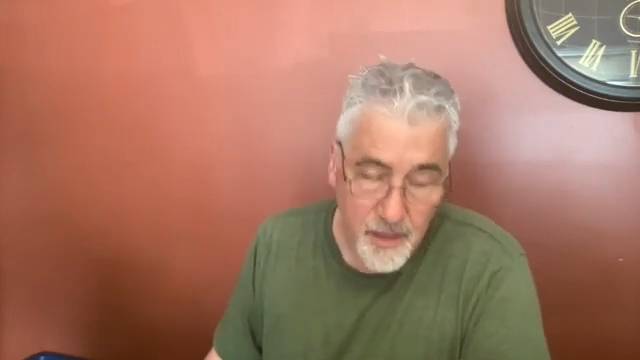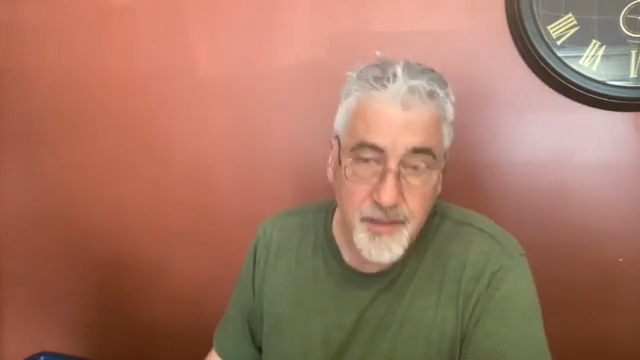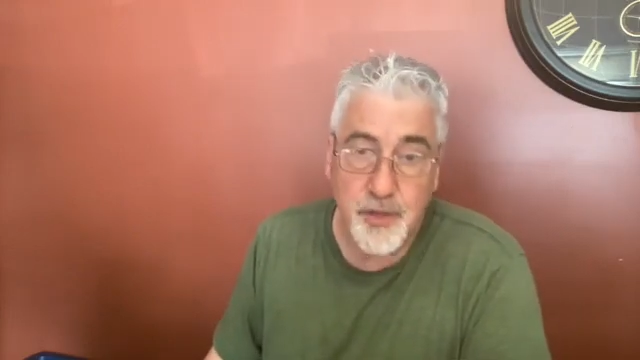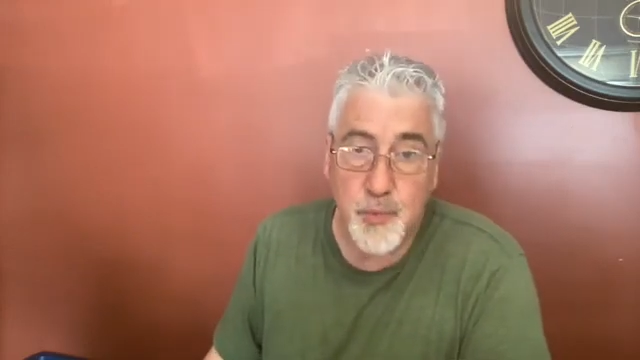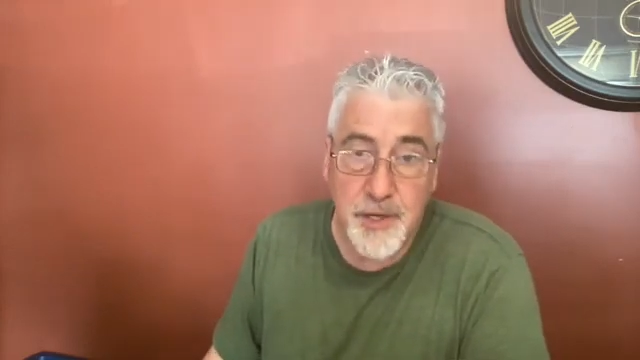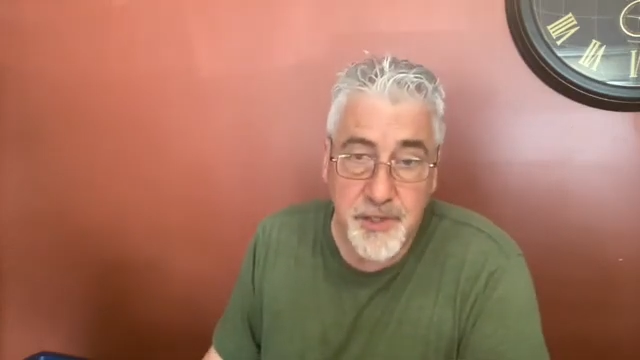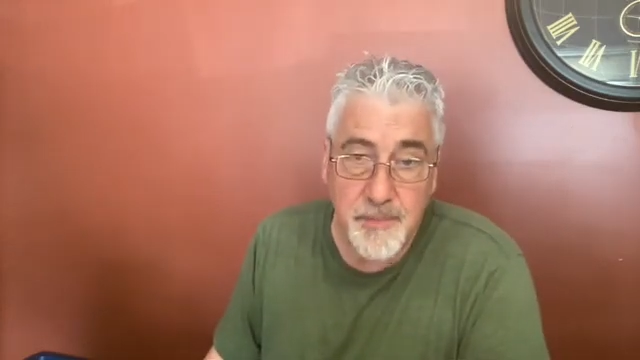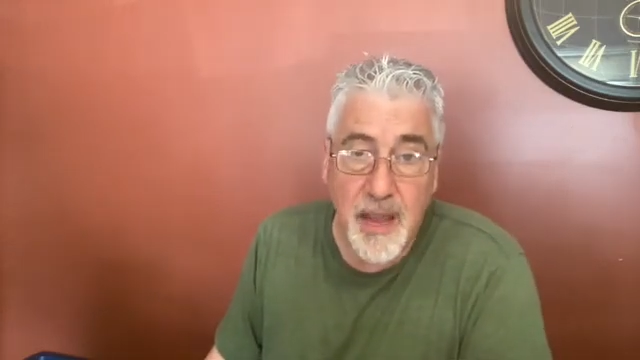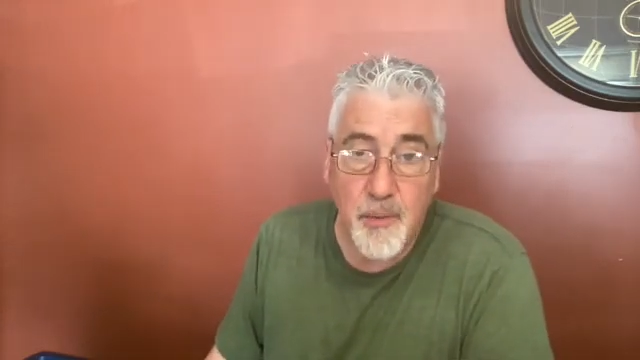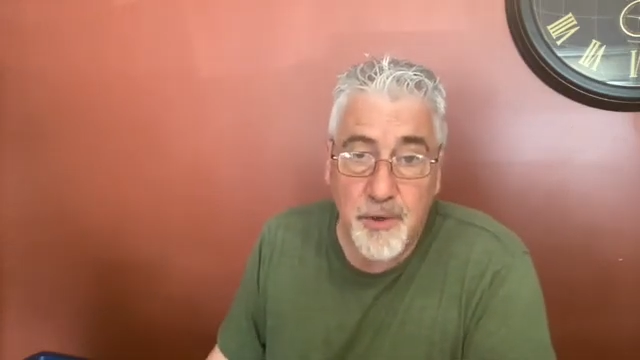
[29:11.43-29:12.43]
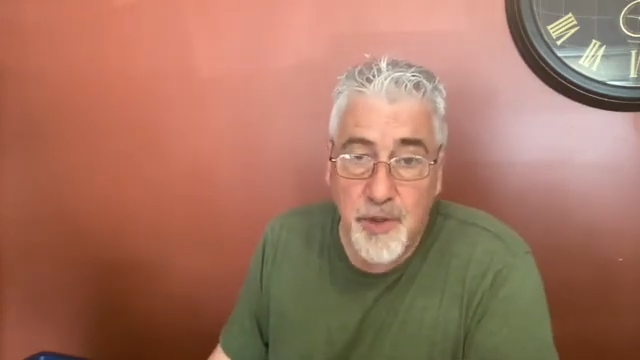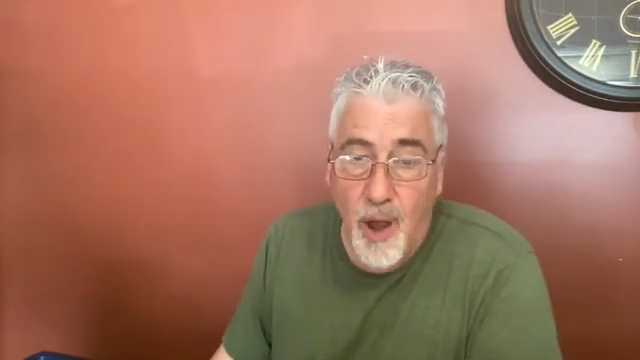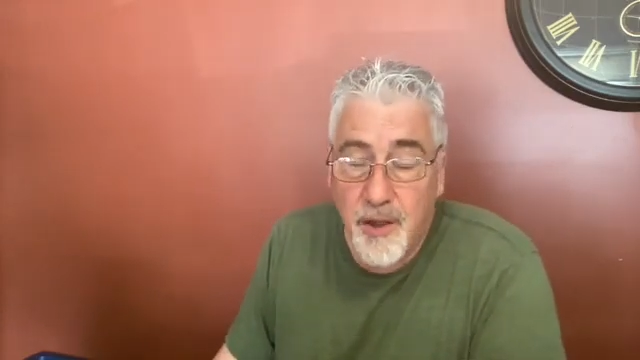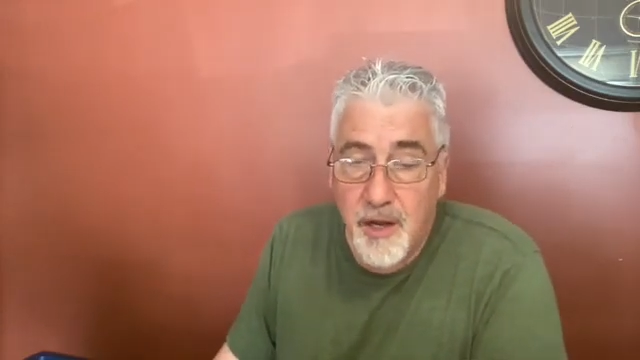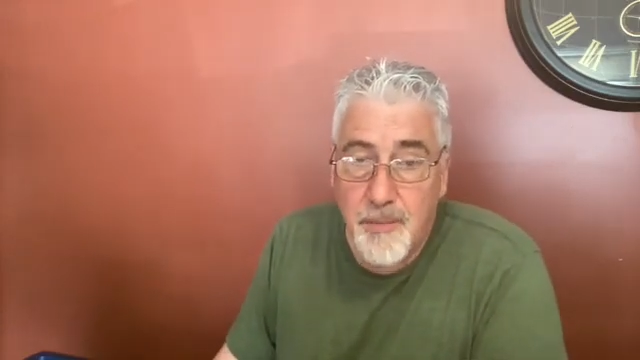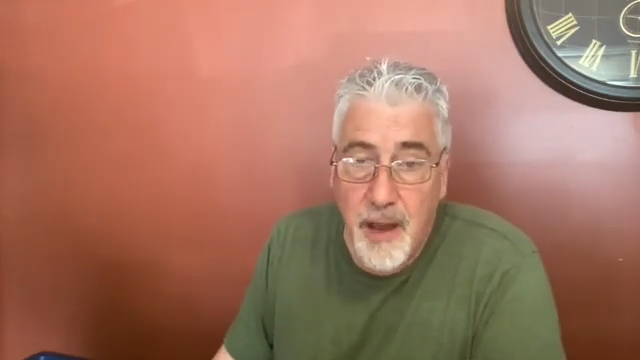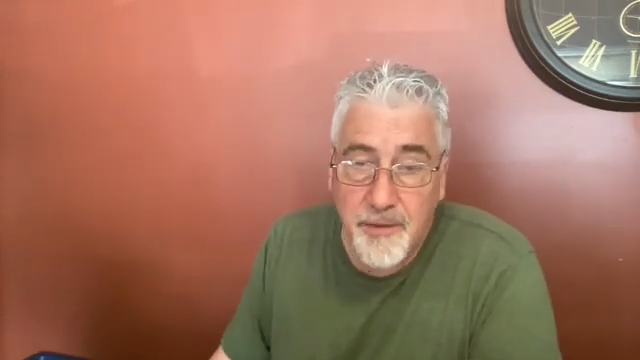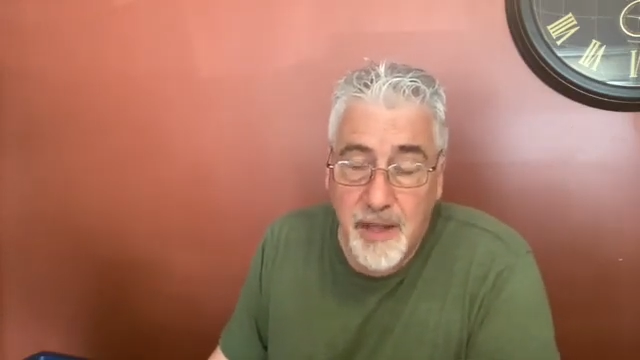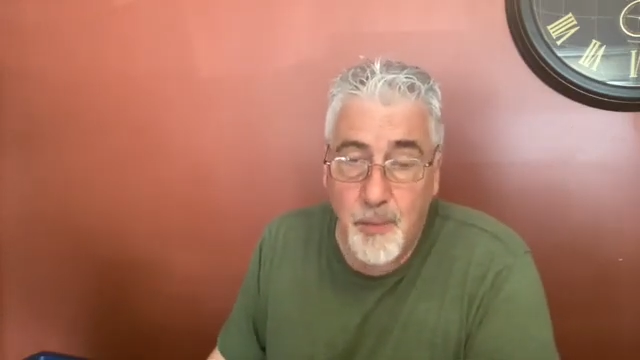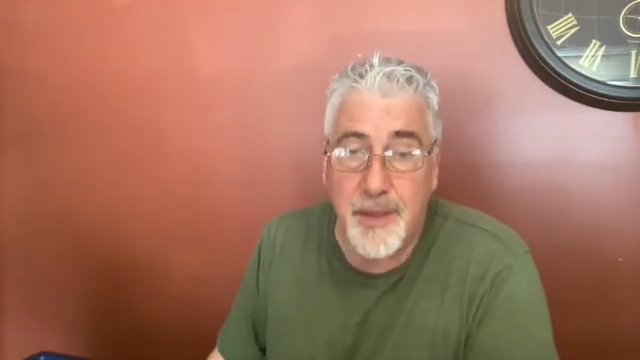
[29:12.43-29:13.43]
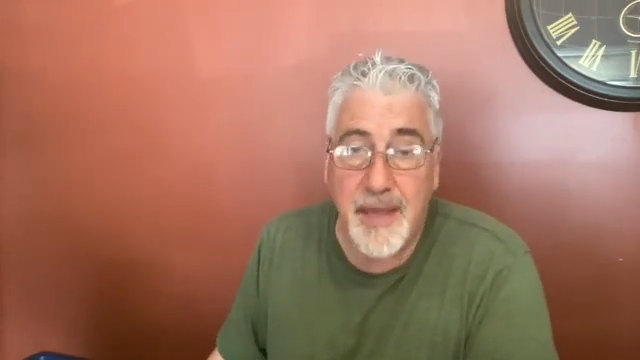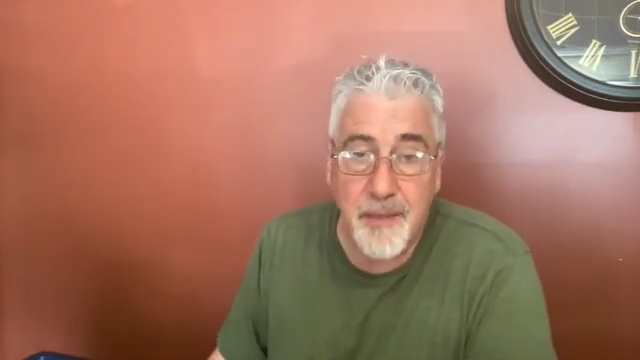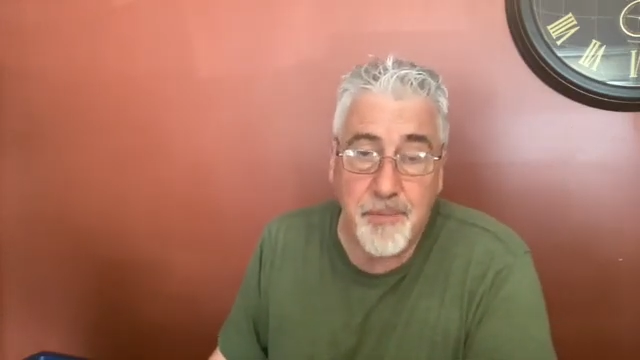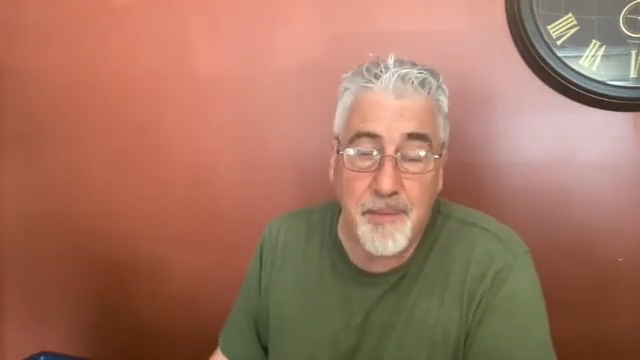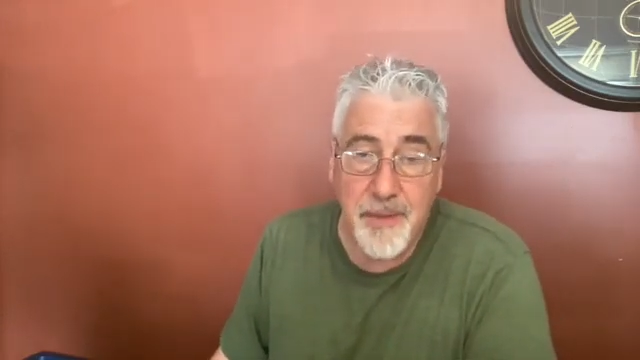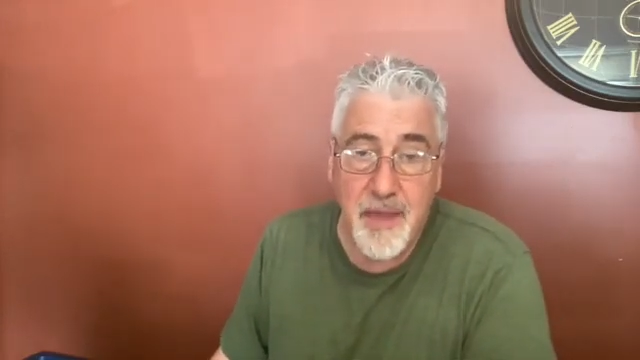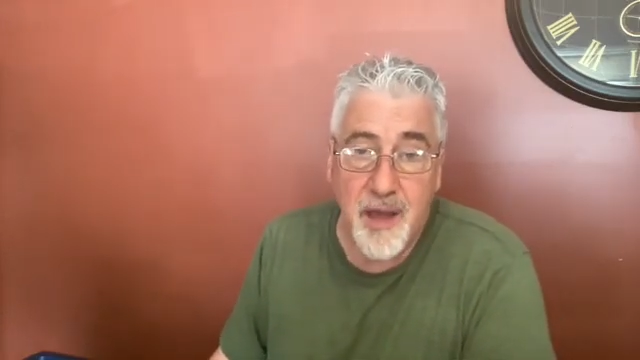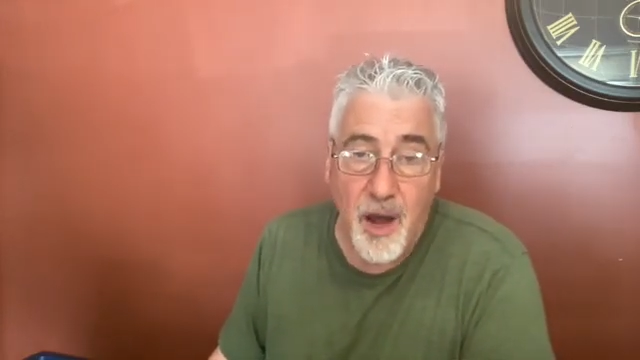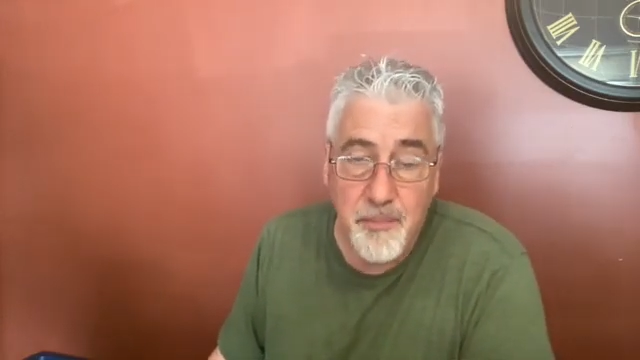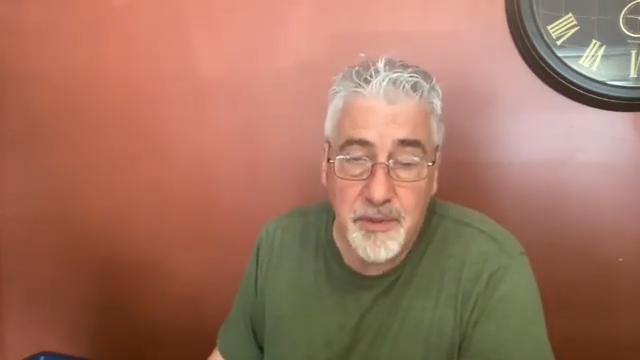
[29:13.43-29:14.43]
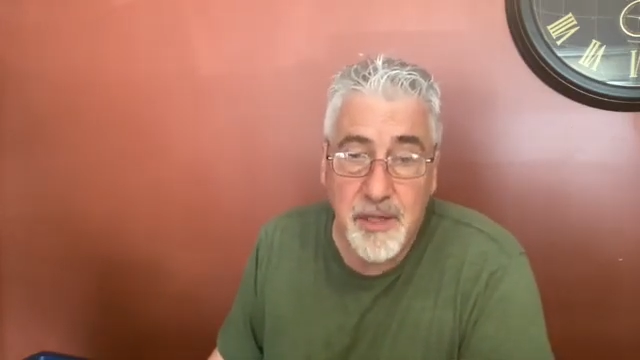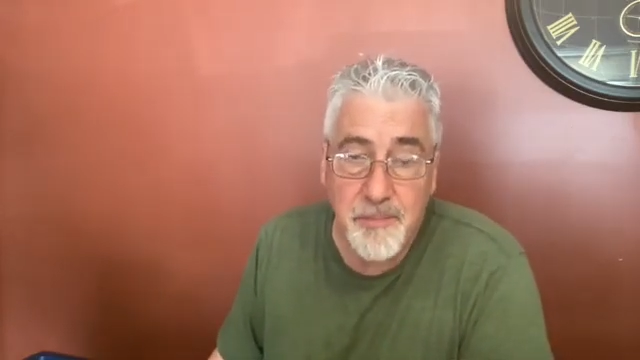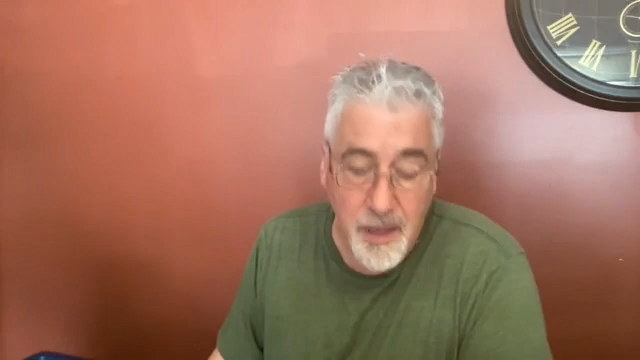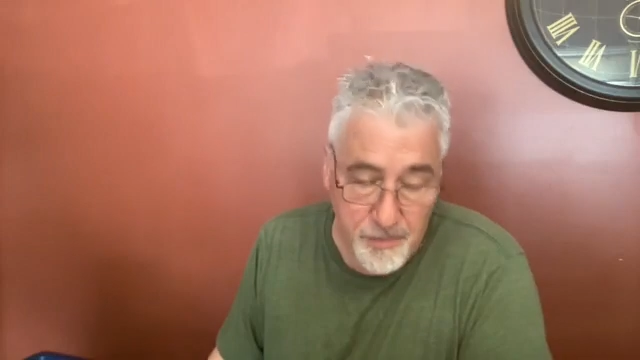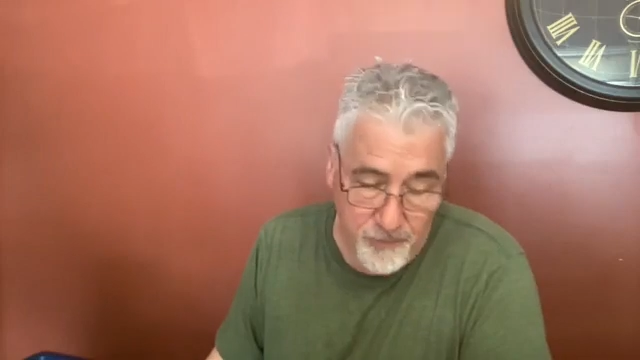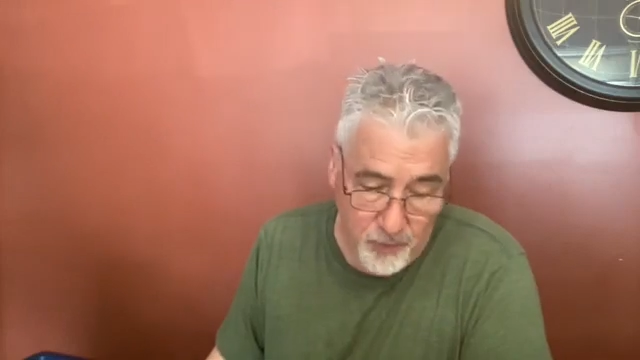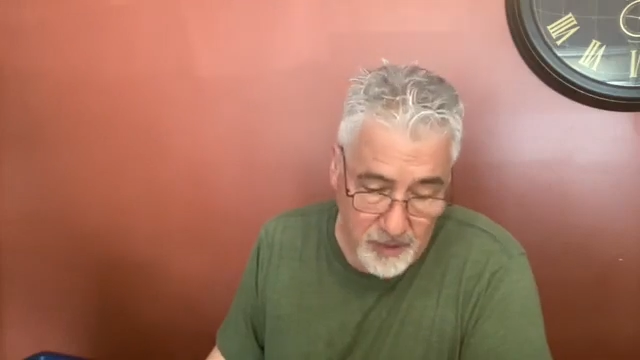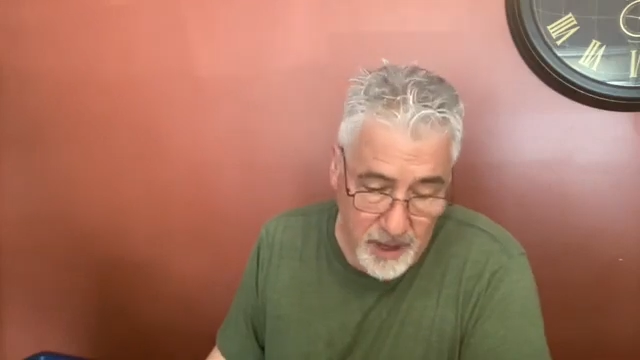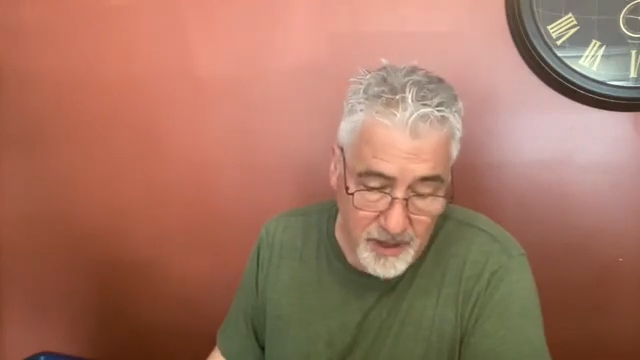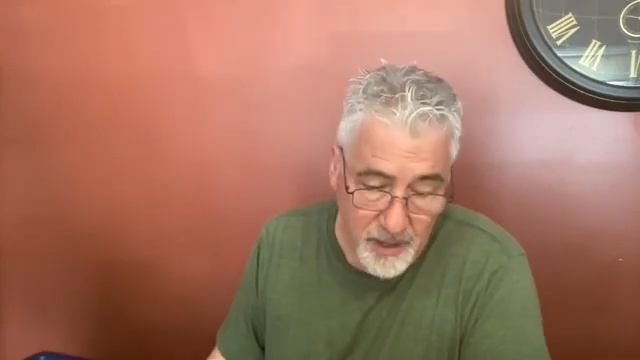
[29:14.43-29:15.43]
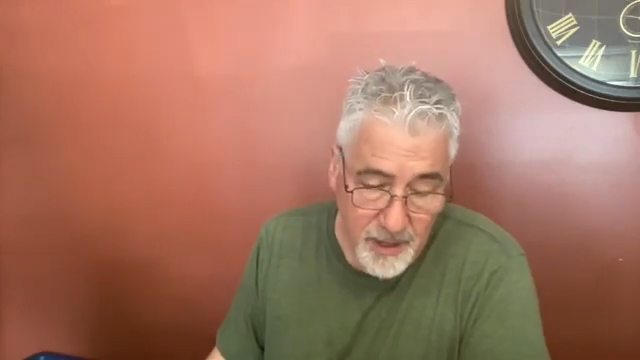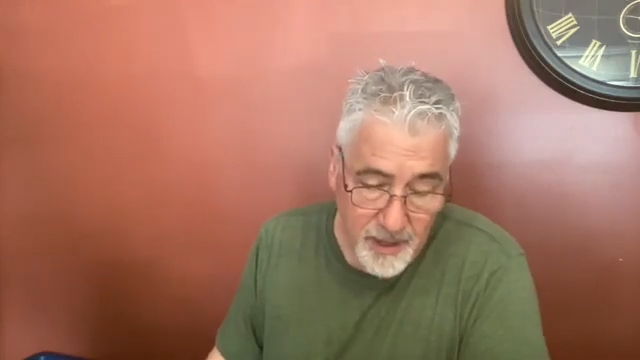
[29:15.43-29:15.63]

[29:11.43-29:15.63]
this wisdom that we're talking about, that we get by being humble and meek before God,